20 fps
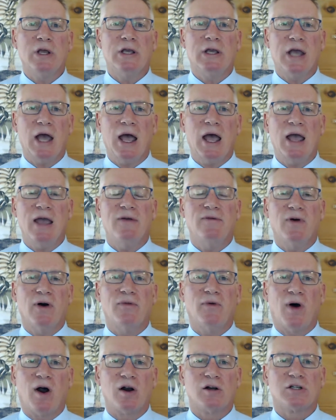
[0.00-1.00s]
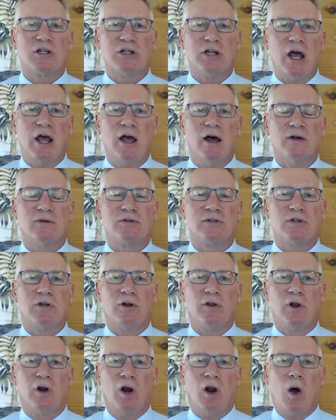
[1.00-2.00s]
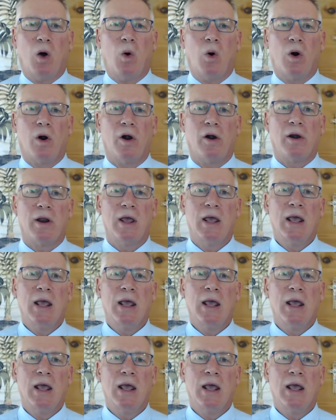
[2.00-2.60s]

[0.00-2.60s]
gave of ourselves to the Lord,